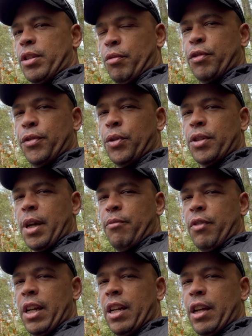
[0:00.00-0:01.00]
It was full-time
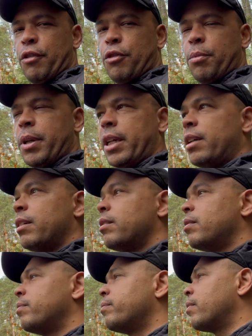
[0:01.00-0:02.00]
van life for me.
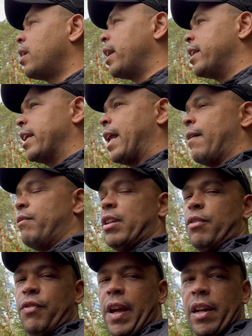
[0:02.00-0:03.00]
I did have the
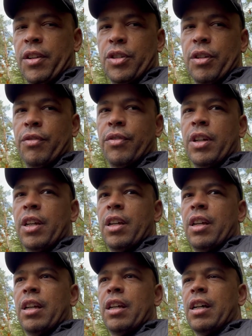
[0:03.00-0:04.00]
advantage of,
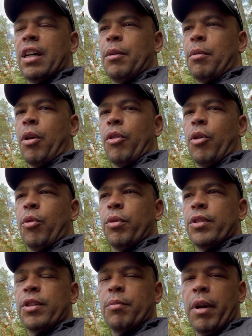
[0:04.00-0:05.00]
um, although it
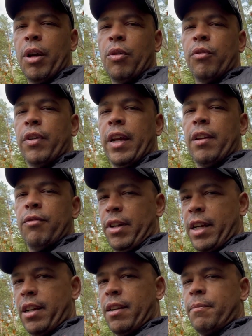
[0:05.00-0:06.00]
was in my old van,
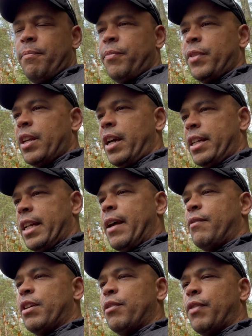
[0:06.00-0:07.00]
Vanna, I did
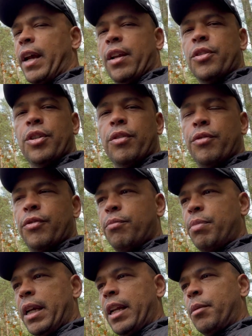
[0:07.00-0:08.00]
have the advantage of
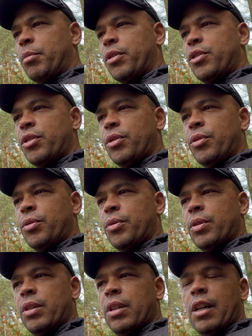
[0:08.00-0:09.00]
being able to
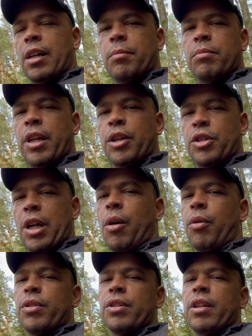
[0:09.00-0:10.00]
um, take
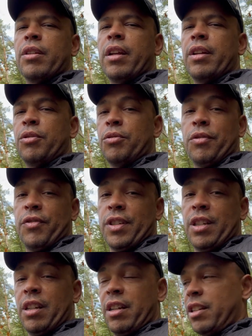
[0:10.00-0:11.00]
showers and, and use the
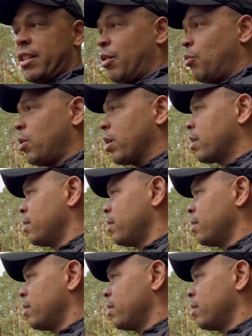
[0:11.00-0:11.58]
facilities at work.